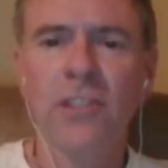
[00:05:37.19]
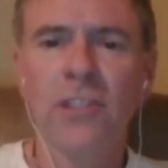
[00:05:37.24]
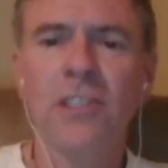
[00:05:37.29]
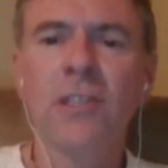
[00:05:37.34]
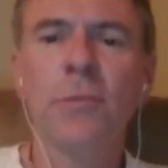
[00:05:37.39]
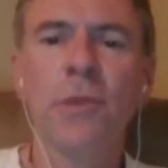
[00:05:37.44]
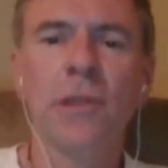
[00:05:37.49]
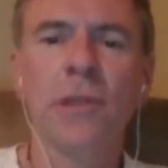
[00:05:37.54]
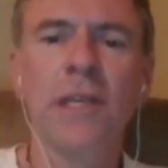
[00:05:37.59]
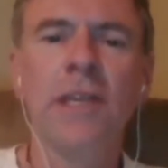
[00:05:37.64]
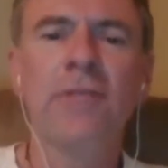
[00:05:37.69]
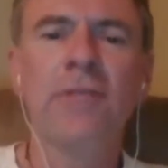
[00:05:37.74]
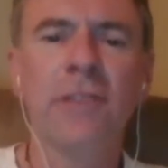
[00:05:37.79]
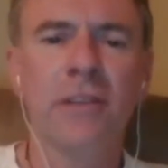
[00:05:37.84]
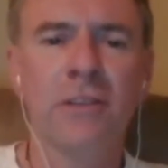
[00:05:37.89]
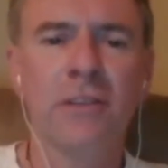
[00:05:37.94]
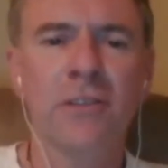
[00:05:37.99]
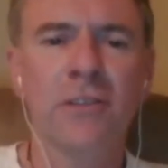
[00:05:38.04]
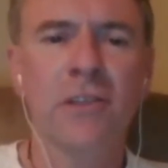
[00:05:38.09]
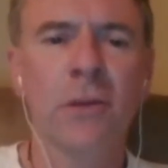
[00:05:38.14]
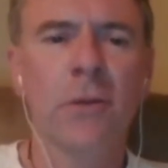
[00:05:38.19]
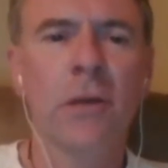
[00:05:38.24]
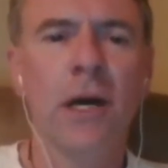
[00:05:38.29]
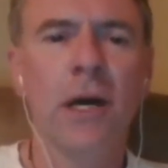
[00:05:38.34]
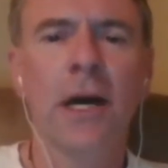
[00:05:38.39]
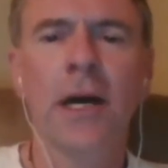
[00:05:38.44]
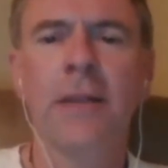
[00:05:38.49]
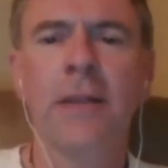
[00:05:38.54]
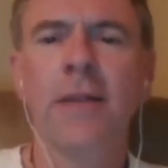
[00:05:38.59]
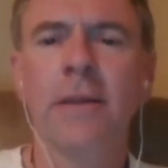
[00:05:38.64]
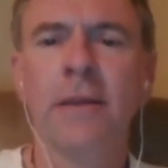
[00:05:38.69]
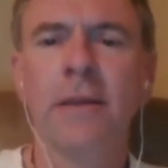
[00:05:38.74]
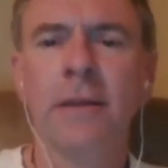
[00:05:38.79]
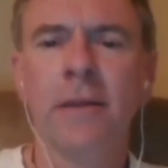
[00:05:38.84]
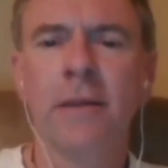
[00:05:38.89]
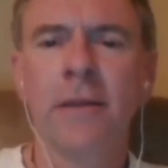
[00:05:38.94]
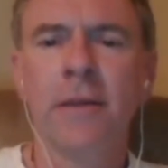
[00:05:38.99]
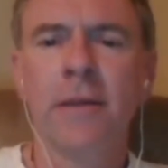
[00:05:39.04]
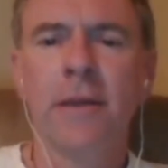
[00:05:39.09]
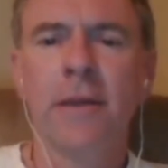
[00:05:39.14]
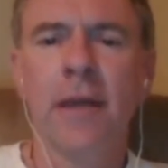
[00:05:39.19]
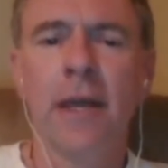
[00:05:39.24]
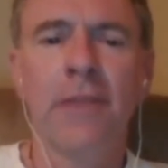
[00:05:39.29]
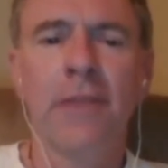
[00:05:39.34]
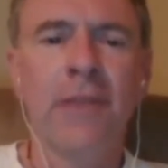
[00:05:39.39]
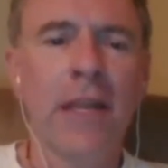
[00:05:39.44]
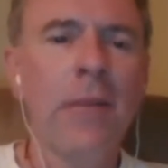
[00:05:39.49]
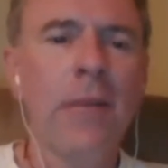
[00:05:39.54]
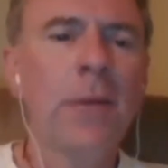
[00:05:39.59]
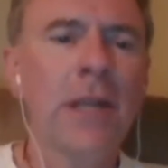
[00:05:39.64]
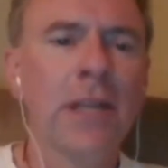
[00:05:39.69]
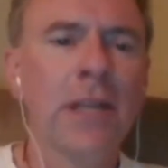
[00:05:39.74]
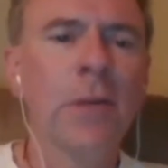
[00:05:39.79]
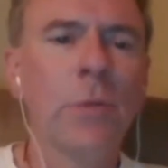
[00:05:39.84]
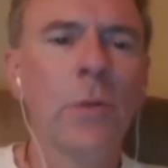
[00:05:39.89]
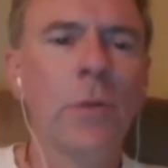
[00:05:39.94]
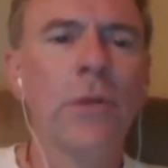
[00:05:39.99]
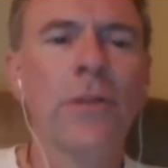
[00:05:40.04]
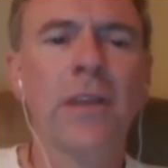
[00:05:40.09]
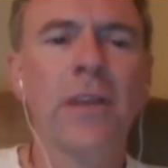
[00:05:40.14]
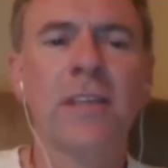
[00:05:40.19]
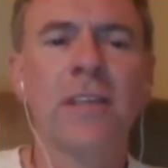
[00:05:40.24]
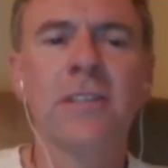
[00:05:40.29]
just the belief that there's no God, and if anybody in the world